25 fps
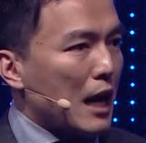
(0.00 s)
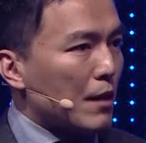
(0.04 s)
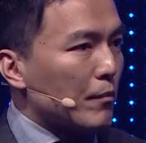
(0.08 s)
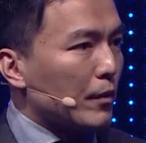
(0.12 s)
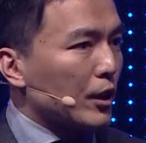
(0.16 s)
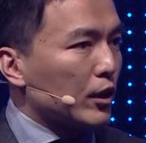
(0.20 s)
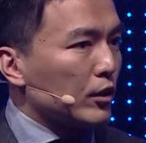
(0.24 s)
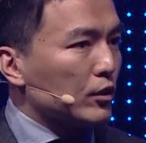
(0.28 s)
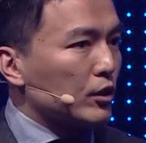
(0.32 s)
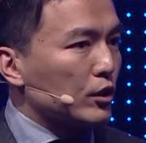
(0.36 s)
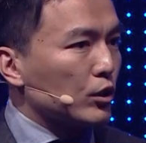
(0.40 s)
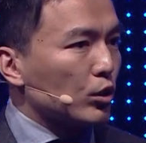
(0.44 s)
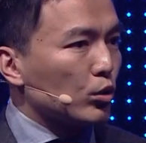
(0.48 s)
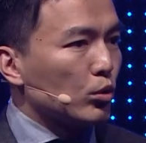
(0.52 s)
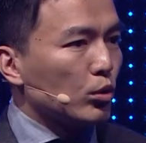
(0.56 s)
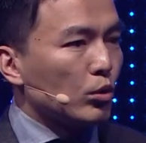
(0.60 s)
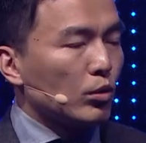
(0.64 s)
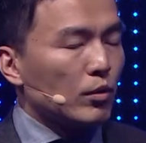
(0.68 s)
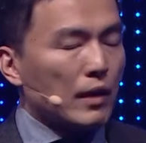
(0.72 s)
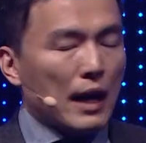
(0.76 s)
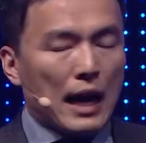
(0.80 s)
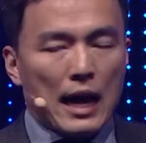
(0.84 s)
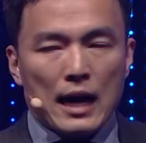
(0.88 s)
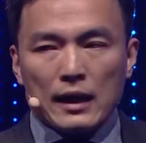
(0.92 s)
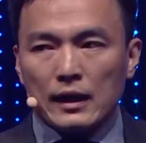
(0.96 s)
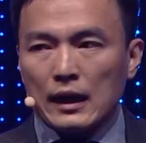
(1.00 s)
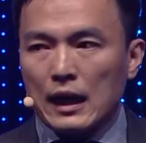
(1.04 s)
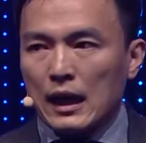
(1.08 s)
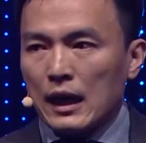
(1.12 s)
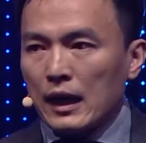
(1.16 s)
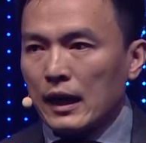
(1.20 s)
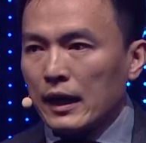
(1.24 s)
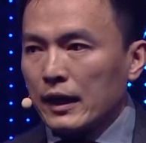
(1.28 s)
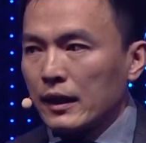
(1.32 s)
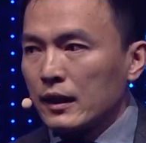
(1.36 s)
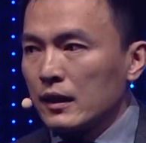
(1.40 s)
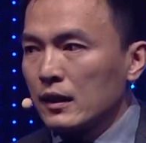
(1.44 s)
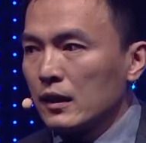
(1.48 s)
elementary school and
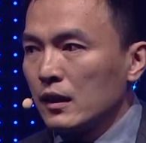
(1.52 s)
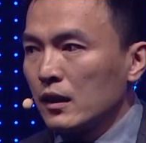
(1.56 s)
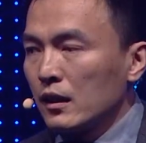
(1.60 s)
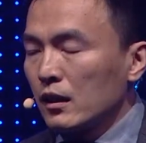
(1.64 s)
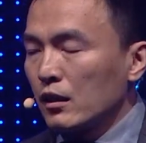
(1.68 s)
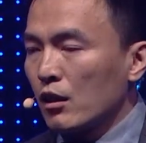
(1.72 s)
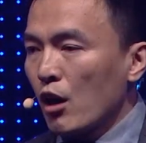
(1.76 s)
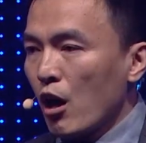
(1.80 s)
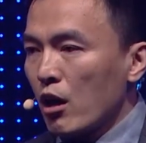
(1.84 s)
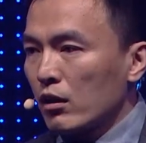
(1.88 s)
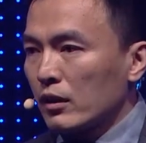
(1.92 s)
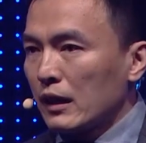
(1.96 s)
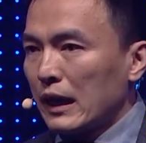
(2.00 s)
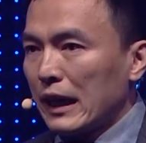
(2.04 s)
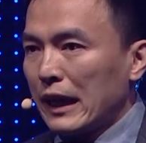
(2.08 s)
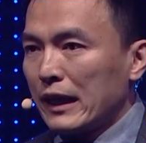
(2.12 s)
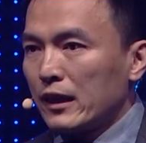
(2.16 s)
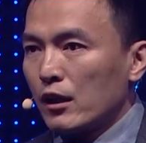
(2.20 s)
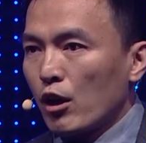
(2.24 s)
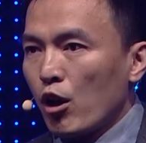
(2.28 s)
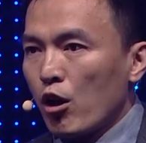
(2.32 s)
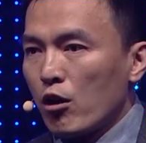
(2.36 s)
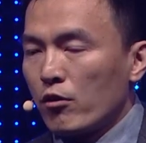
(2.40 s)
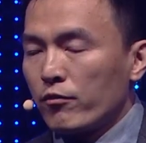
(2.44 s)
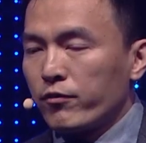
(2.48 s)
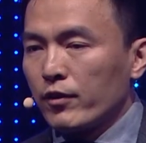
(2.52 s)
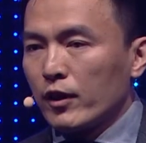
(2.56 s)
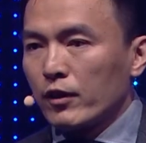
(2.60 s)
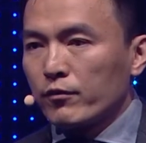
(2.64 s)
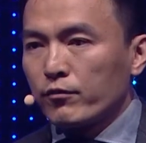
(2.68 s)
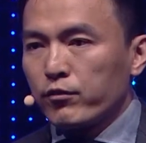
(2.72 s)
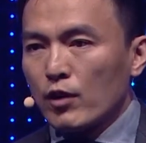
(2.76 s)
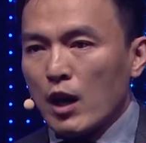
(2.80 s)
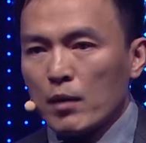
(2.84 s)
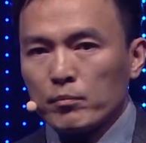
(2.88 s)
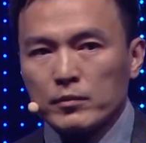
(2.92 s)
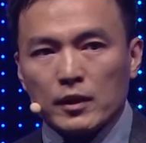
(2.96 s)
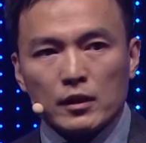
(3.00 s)
I got eight offers
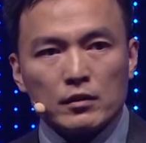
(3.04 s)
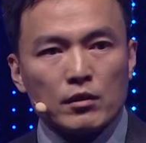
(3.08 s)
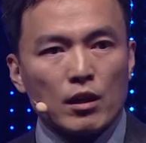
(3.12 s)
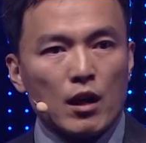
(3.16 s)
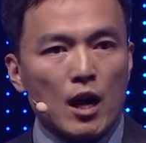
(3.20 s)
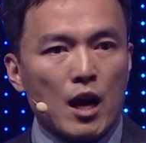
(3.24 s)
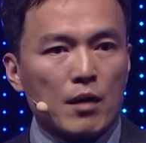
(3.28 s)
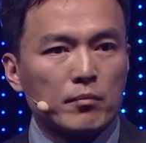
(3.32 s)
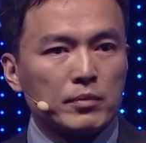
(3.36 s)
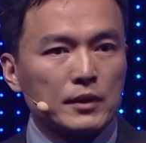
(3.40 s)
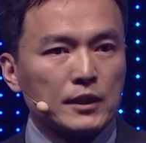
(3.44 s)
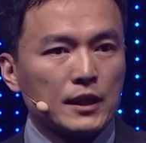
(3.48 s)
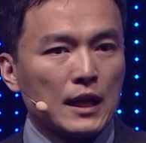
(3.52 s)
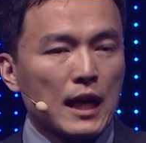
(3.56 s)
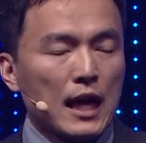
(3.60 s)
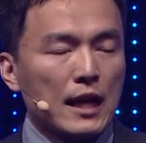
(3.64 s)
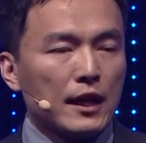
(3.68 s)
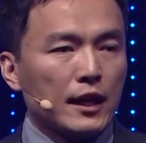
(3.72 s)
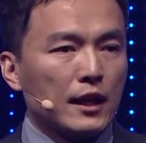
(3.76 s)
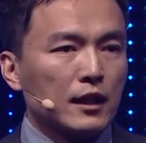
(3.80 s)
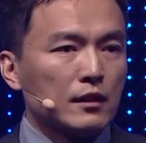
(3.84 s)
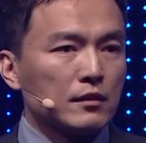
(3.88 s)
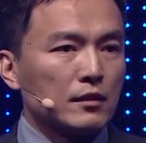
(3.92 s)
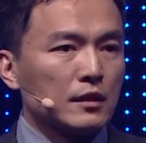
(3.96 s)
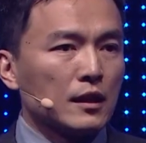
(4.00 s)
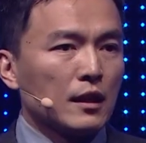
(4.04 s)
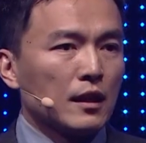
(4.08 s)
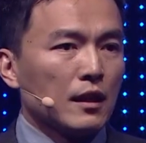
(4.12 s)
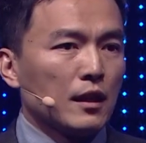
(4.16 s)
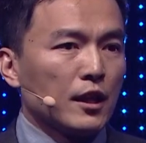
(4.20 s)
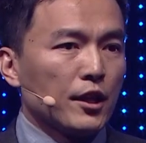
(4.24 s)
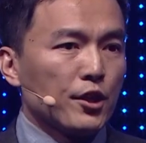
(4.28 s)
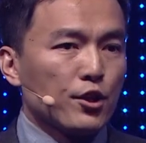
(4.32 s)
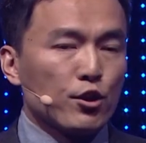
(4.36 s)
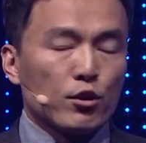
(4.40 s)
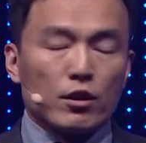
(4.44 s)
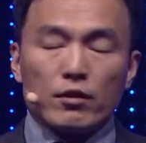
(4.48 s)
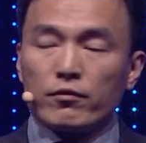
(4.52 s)
from the top Chinese
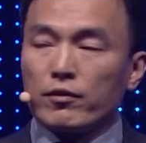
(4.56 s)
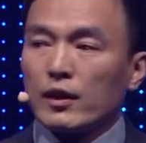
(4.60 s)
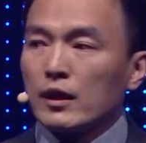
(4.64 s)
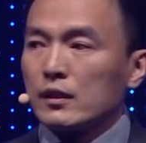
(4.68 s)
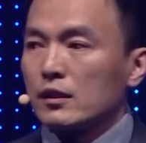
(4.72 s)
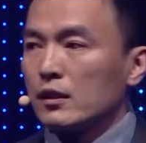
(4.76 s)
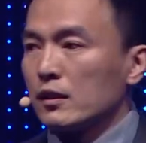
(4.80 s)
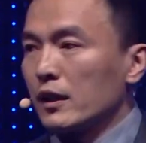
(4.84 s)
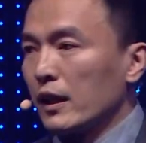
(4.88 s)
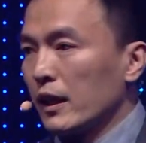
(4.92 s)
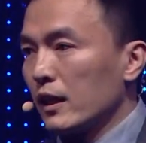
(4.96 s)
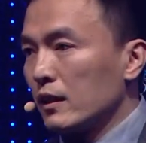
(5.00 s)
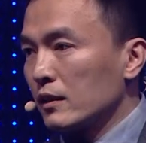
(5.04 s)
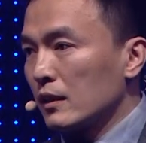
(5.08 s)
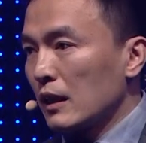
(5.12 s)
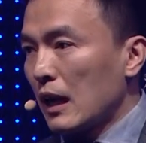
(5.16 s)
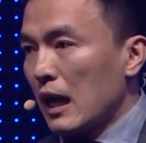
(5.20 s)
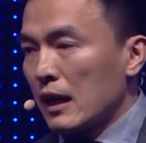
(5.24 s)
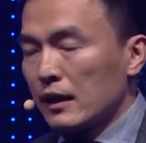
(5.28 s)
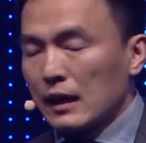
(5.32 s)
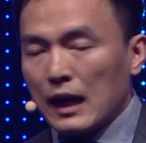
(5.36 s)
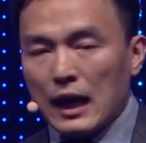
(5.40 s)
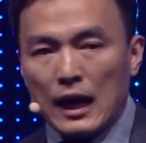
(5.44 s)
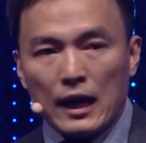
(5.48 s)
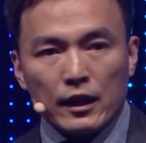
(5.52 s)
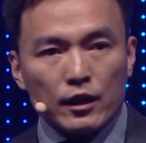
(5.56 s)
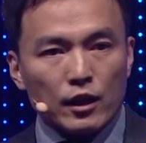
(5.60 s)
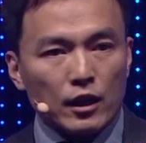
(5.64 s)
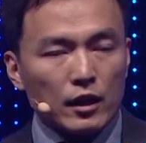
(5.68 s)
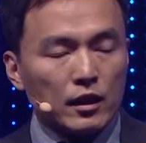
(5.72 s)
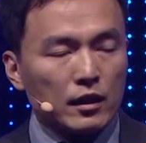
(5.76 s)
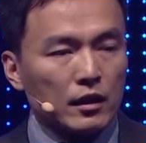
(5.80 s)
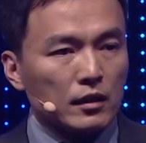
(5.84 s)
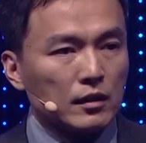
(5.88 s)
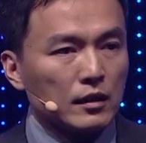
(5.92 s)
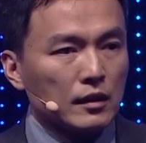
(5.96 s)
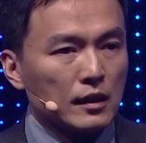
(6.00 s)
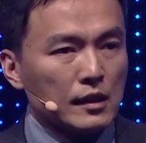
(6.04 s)
universities and I
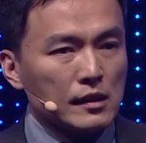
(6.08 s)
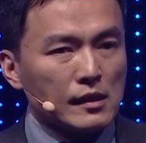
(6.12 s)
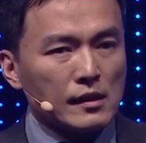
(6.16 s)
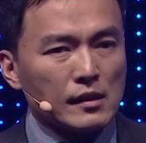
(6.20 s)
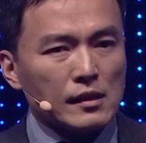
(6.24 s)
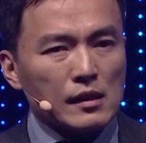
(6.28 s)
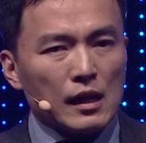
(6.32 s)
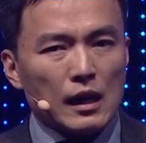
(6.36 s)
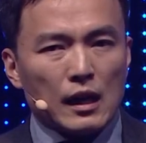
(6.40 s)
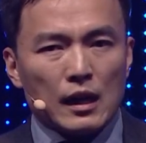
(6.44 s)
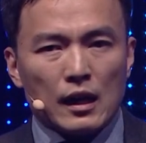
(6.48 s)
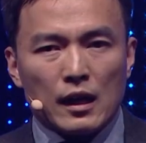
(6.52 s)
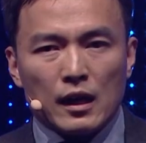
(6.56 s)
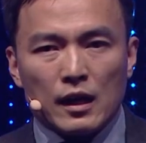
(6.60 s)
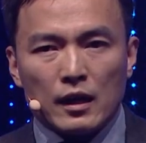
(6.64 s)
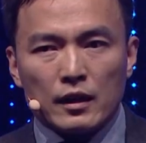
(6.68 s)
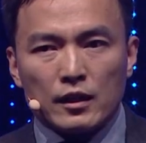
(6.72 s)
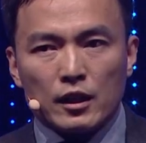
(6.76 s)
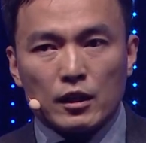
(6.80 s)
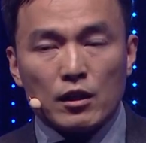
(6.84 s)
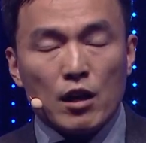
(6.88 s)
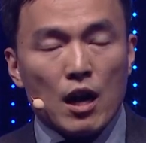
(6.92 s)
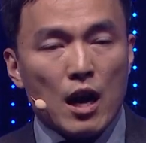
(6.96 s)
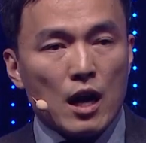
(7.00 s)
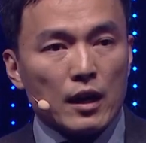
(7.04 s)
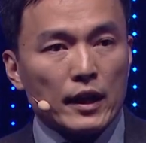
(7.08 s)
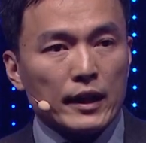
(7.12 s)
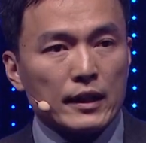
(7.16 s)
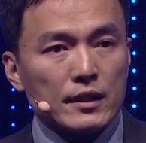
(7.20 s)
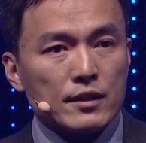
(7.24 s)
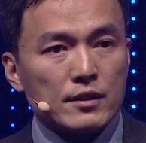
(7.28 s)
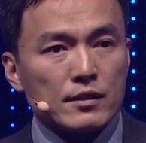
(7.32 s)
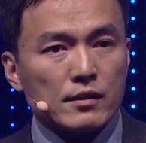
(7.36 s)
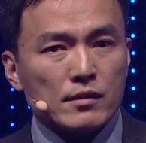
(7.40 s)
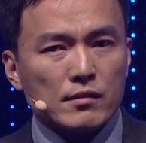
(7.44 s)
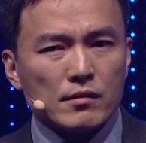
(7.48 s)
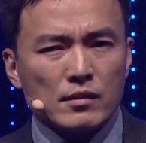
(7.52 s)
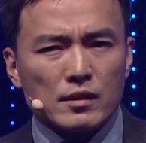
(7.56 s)
entered uh, the college,
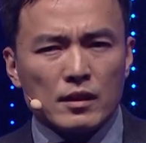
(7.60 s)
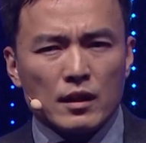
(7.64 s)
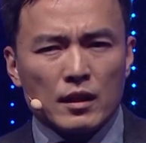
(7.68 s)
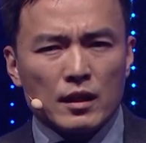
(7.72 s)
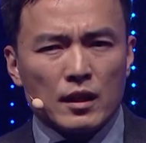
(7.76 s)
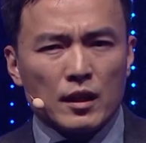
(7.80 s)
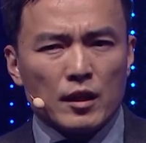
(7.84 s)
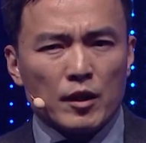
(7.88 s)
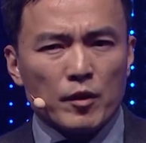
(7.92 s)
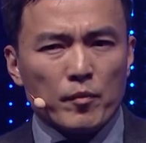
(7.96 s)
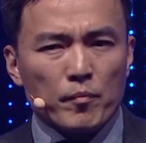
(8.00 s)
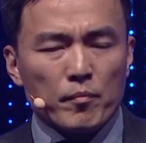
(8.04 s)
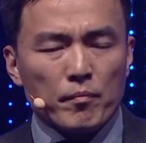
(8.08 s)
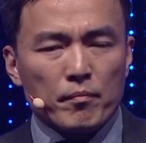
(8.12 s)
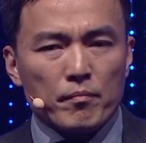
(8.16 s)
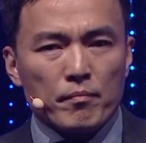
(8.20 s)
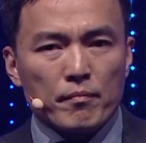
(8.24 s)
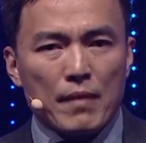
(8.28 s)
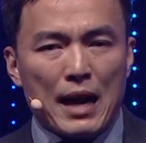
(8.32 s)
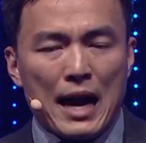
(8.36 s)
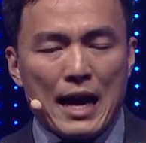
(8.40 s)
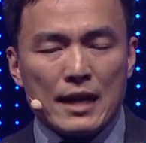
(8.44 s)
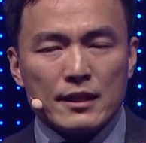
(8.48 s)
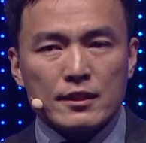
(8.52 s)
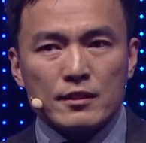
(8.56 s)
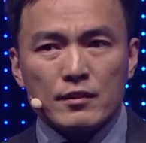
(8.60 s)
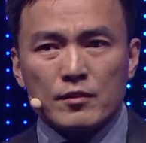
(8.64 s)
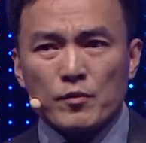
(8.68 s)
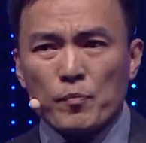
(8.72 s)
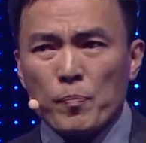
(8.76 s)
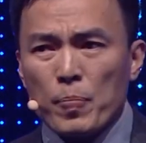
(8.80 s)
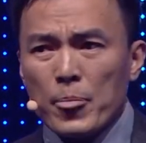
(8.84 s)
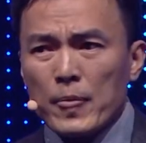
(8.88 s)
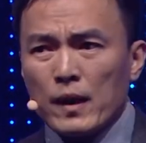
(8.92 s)
the math,